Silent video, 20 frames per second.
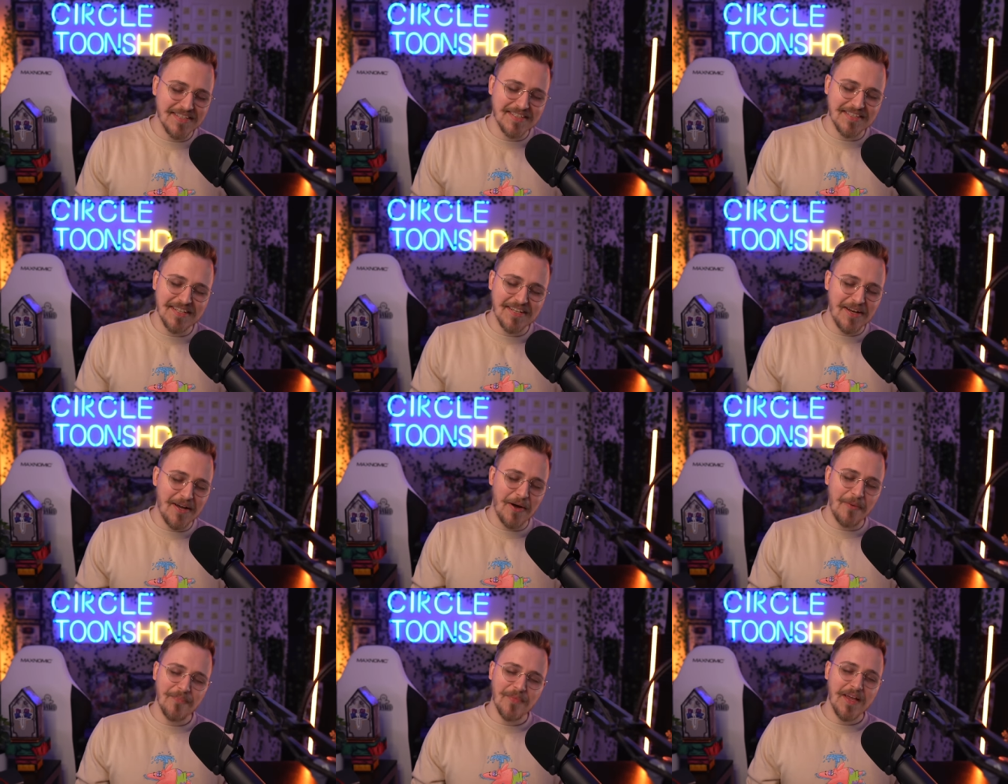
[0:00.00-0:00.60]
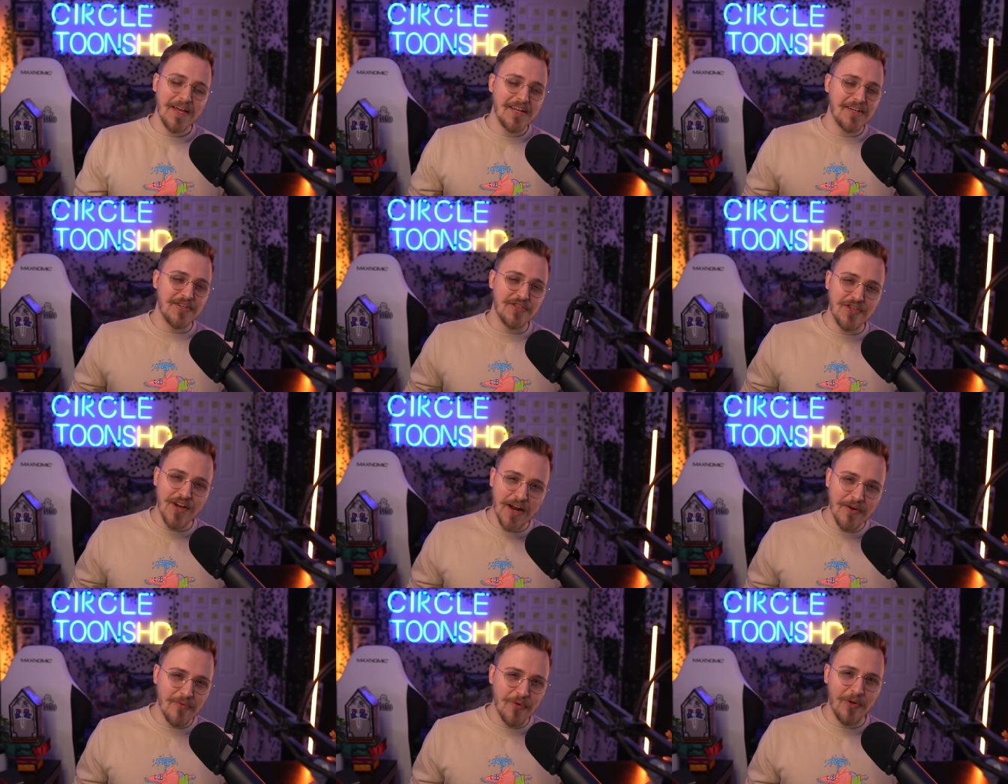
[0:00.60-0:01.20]
just, you know,
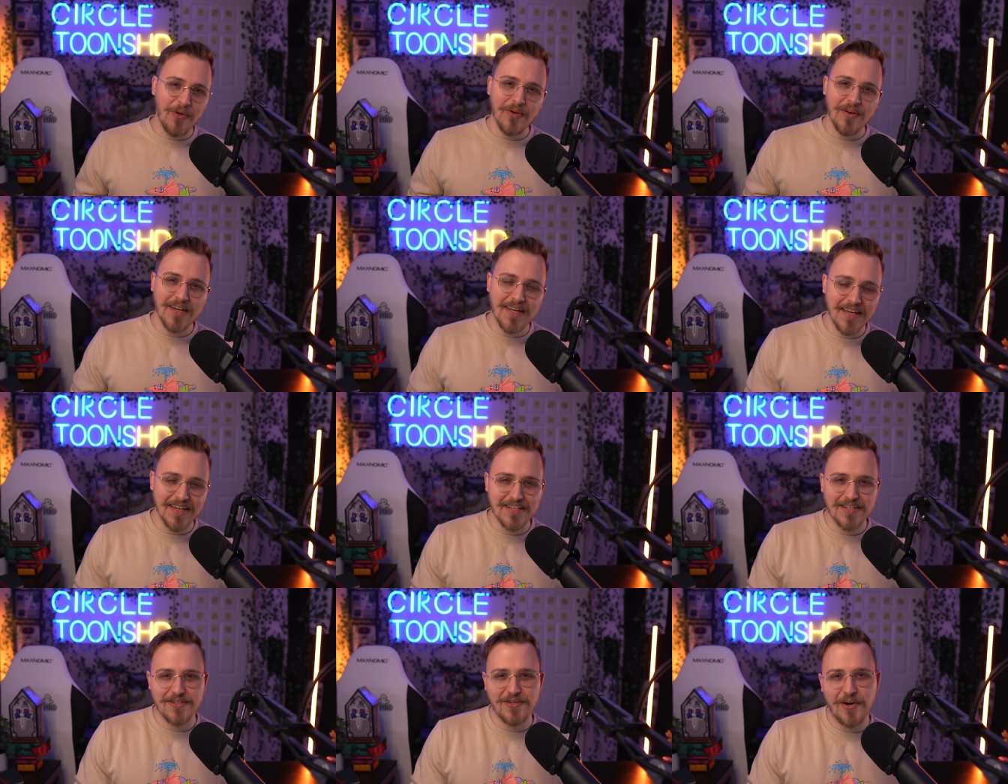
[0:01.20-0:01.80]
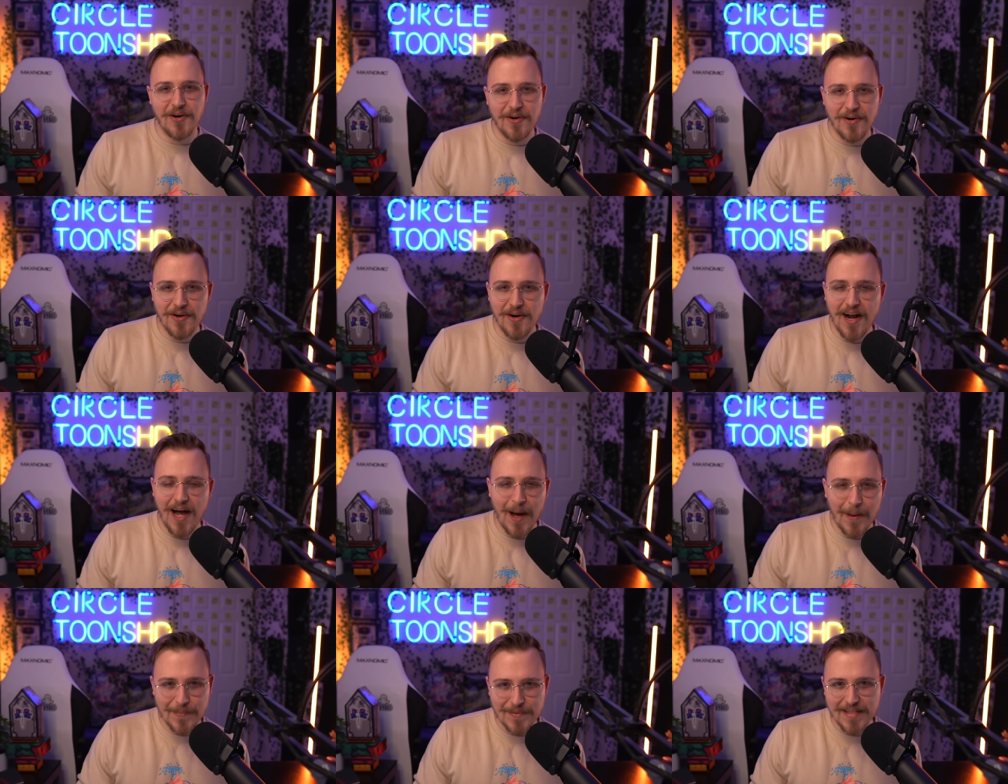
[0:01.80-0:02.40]
general
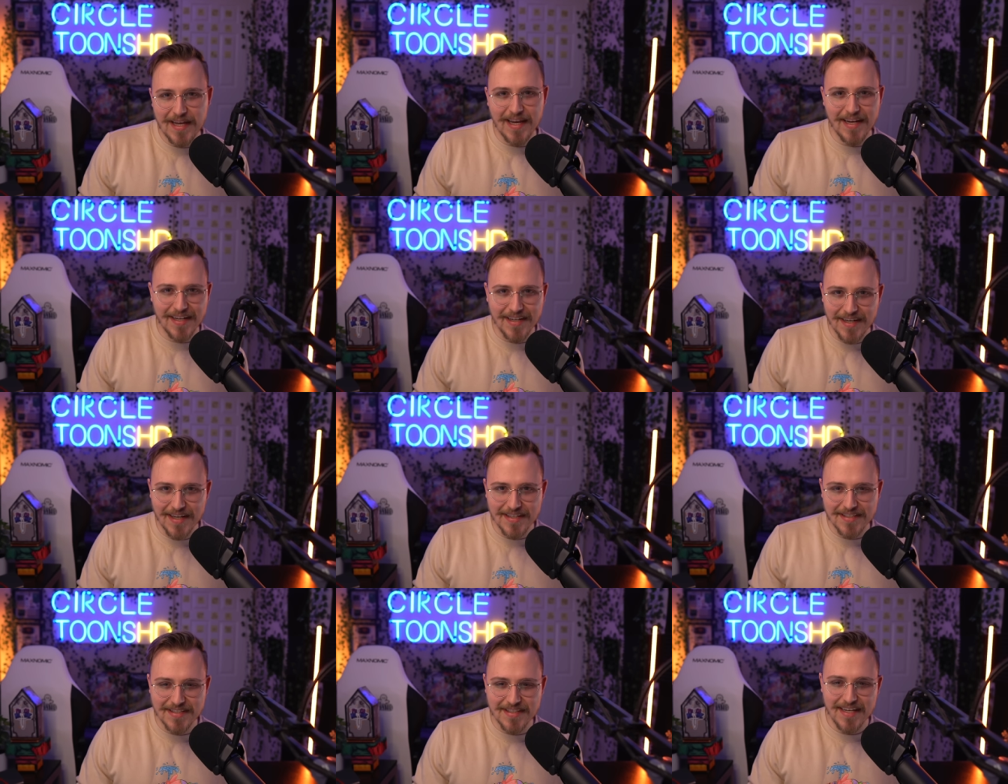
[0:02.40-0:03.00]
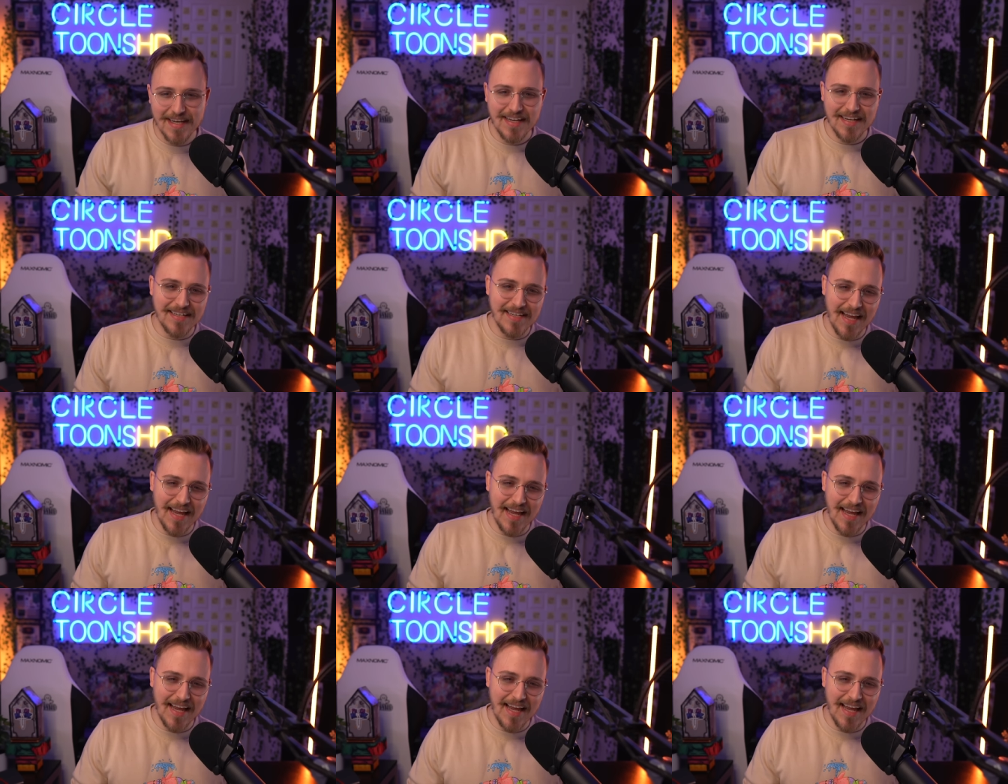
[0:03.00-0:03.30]
Kickstarter updatiness.